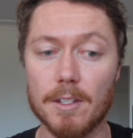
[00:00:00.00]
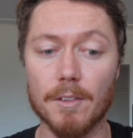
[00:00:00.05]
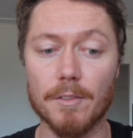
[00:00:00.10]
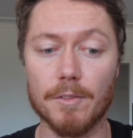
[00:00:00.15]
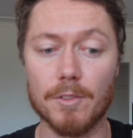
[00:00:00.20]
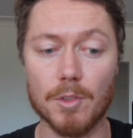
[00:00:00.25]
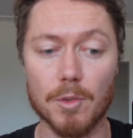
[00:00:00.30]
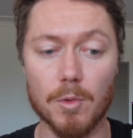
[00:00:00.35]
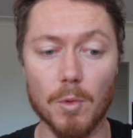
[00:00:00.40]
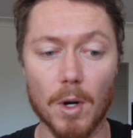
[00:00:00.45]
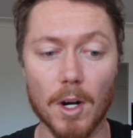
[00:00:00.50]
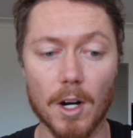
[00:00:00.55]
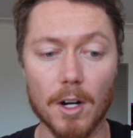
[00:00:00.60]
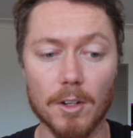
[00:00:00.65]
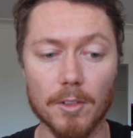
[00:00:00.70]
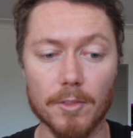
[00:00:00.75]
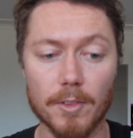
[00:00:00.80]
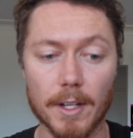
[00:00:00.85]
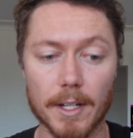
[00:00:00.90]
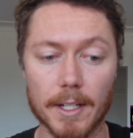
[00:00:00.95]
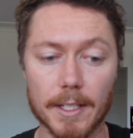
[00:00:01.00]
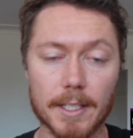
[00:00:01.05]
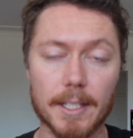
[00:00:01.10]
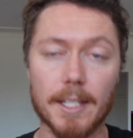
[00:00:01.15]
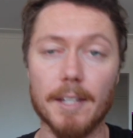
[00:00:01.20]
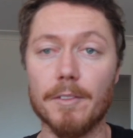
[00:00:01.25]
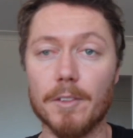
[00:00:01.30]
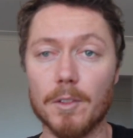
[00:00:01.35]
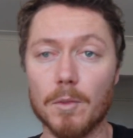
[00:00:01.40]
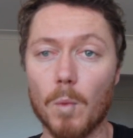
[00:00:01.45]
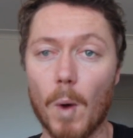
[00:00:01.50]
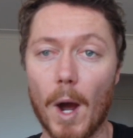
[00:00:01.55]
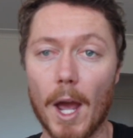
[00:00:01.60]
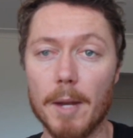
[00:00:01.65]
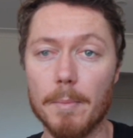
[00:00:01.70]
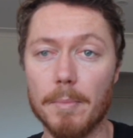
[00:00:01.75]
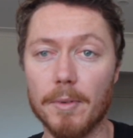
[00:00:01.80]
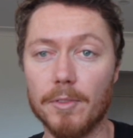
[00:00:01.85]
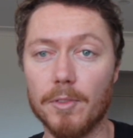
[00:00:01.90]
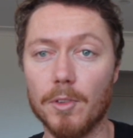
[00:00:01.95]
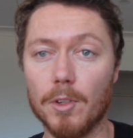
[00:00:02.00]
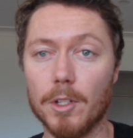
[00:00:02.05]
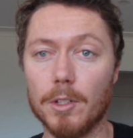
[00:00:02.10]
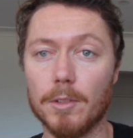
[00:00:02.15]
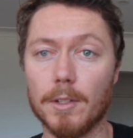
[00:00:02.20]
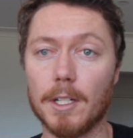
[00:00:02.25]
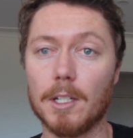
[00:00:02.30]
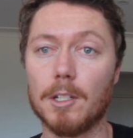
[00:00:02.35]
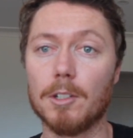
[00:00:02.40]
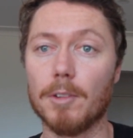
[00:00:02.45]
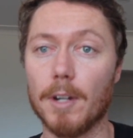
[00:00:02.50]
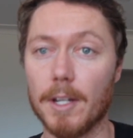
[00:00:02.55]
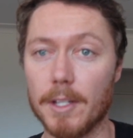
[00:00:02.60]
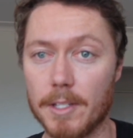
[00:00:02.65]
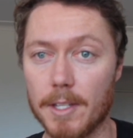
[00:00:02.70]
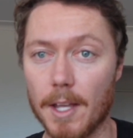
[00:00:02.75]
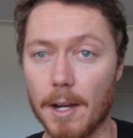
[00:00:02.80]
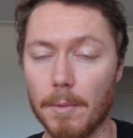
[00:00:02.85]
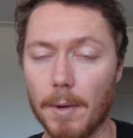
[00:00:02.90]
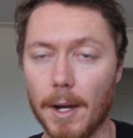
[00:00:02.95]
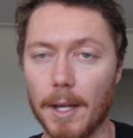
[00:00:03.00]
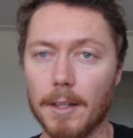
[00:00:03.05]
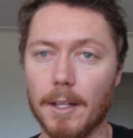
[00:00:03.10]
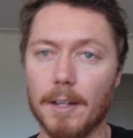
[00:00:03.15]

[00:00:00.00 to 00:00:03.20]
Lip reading: of 12 at a given weight before you increase that weight.